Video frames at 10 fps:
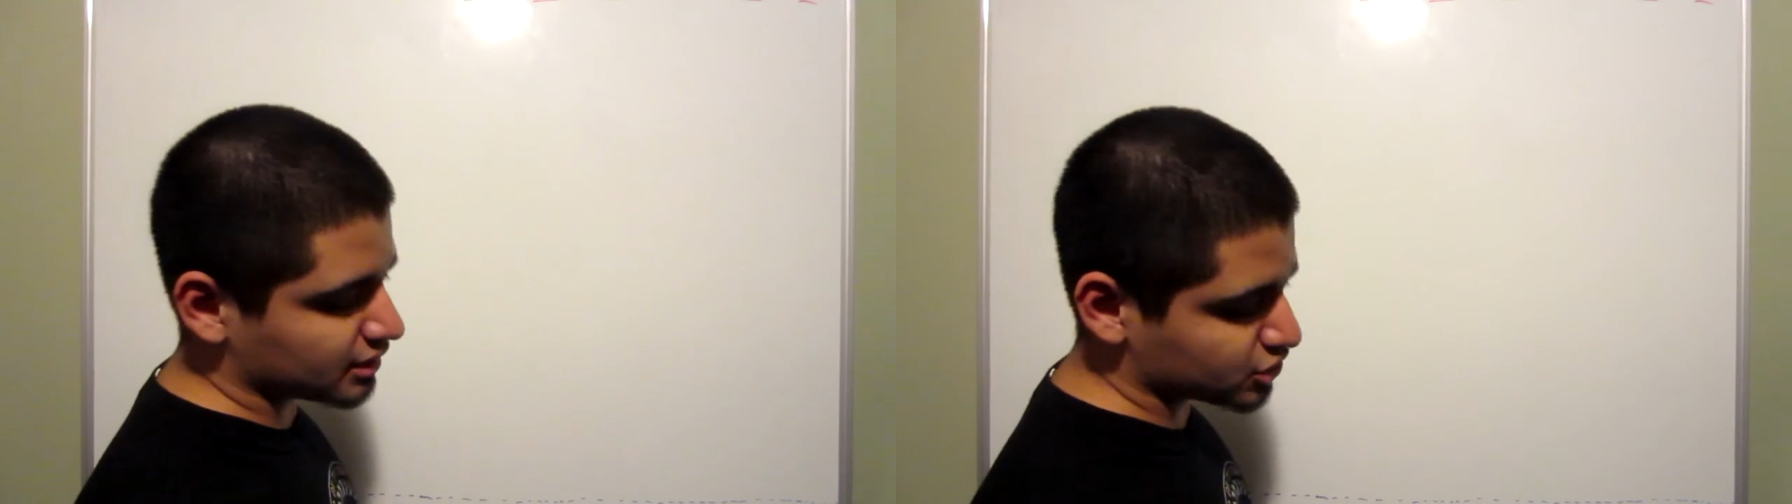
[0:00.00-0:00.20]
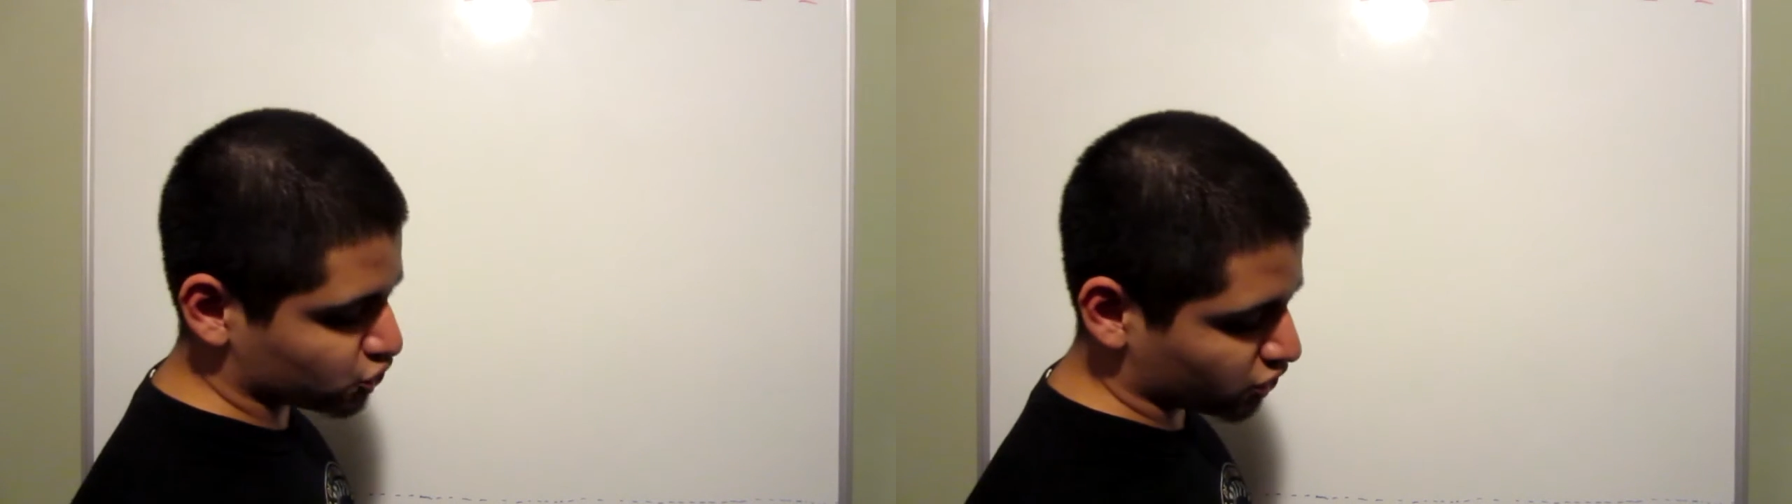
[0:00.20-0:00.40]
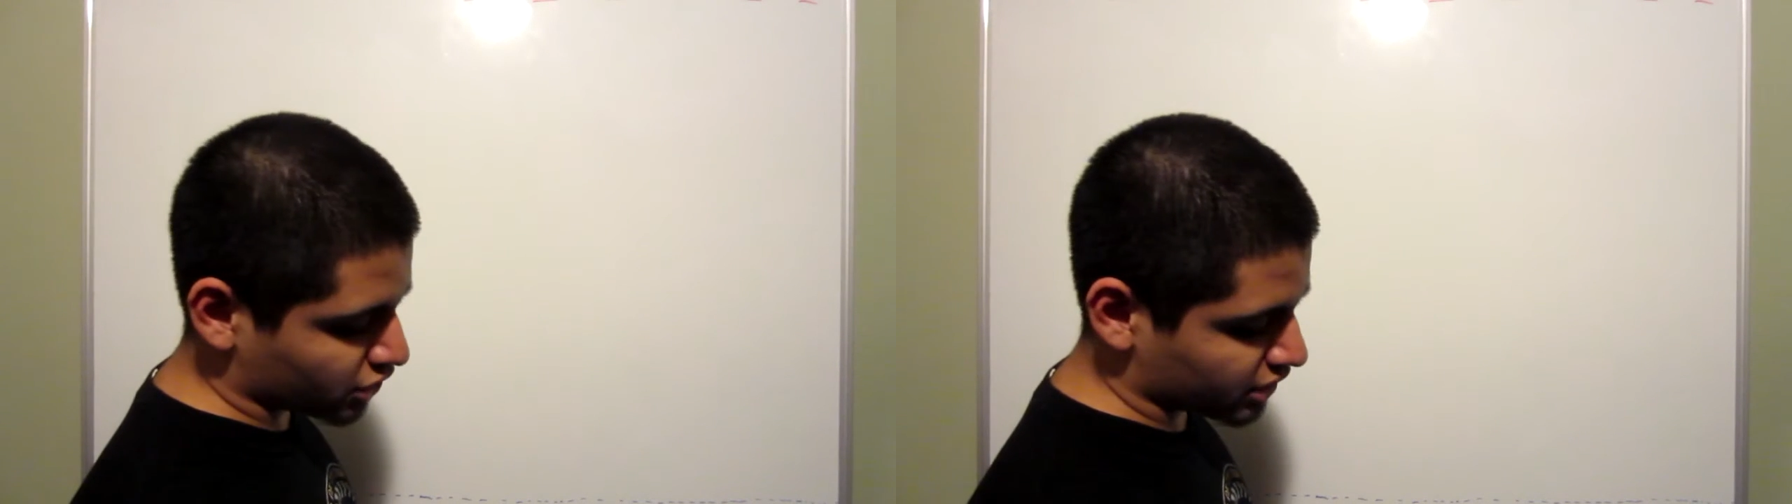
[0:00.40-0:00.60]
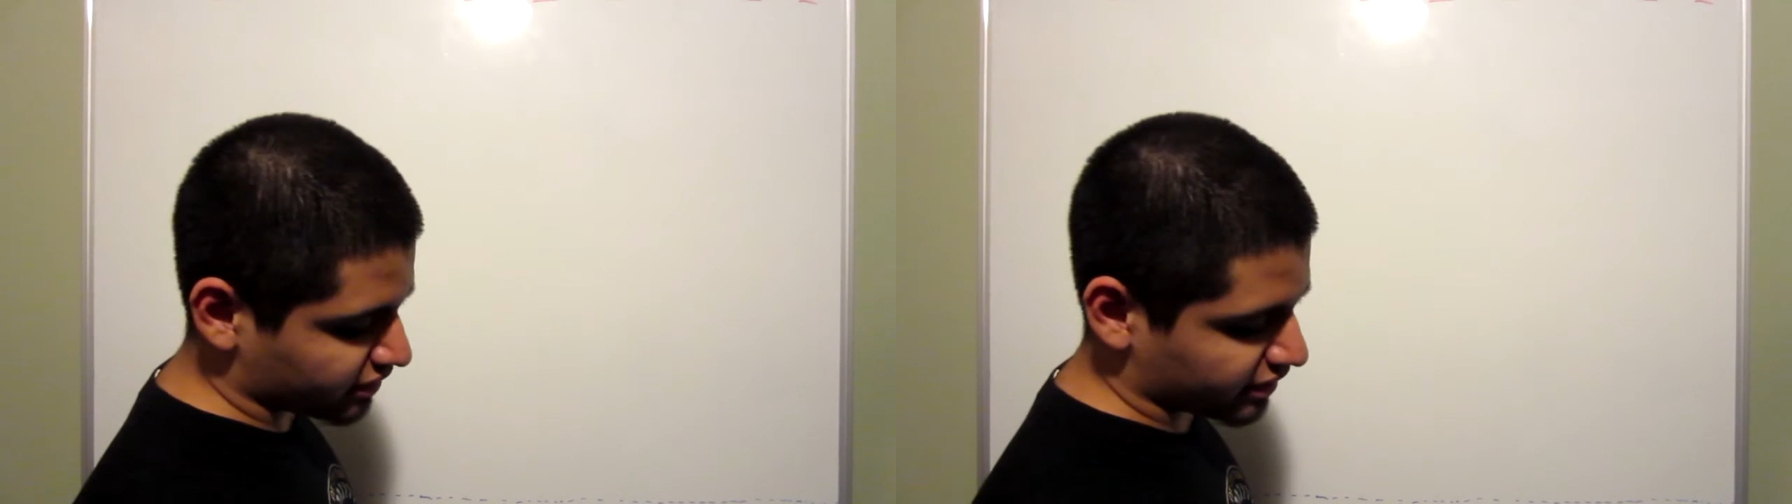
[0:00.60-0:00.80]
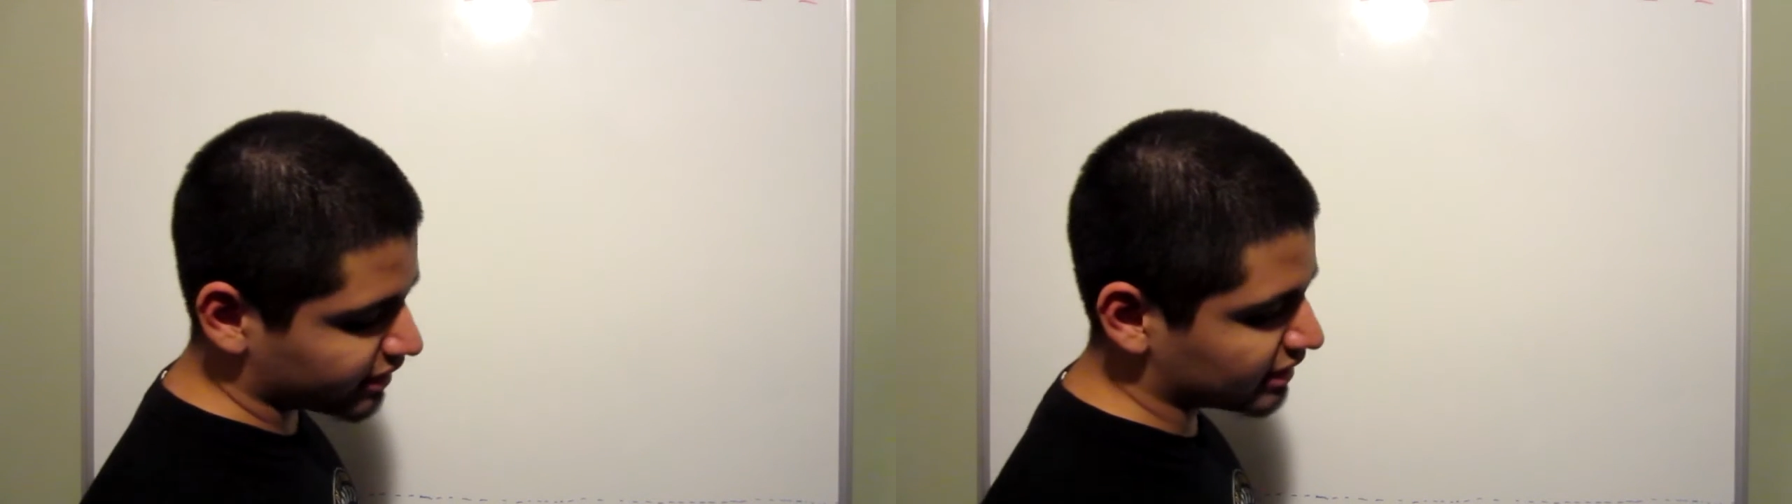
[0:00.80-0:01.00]
this
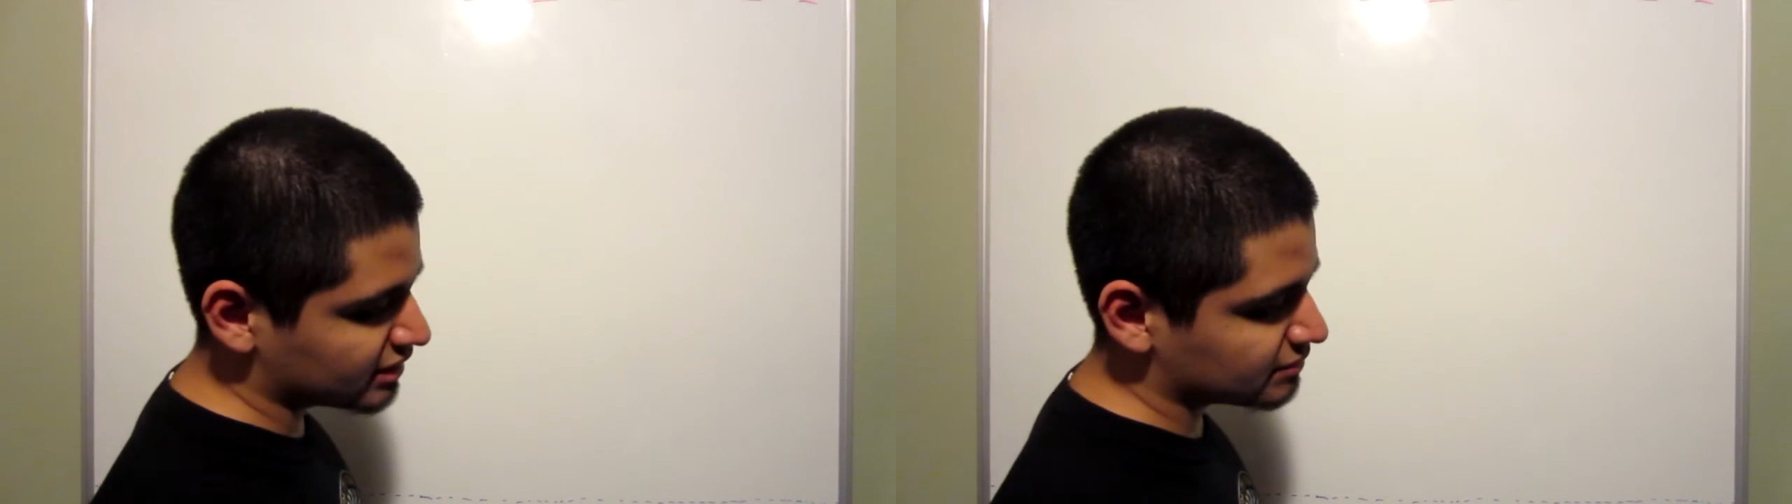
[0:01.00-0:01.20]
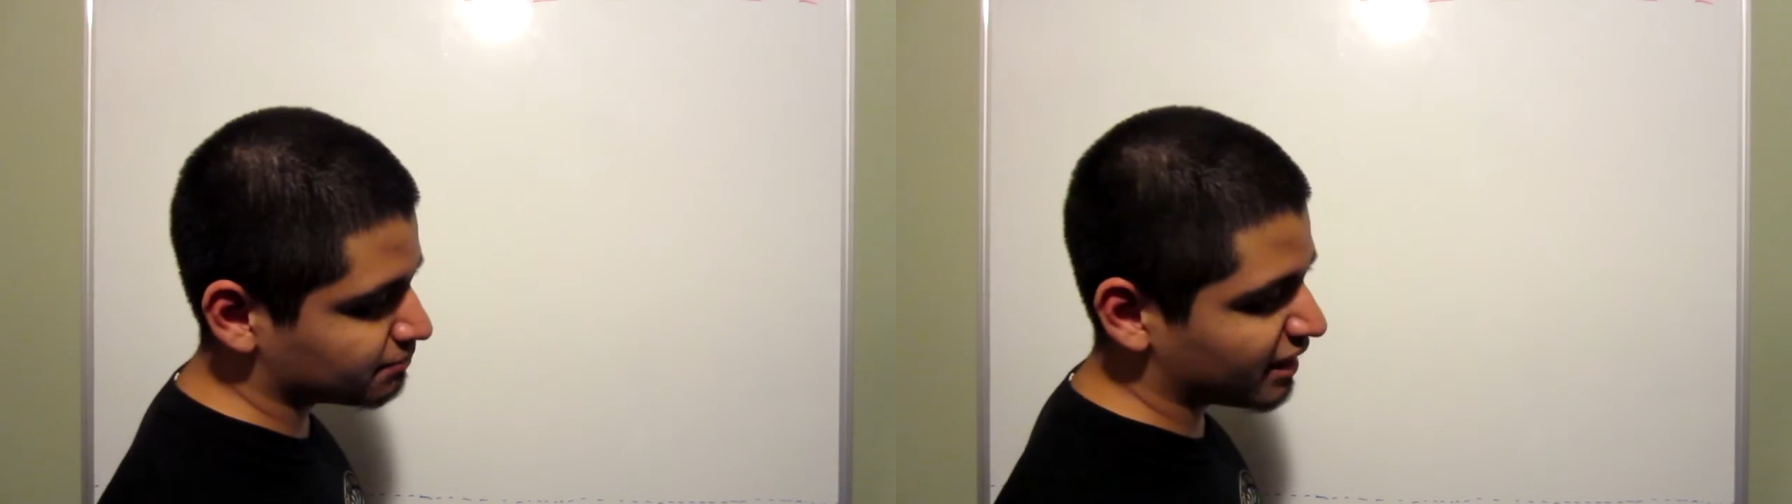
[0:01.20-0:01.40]
shortcut is,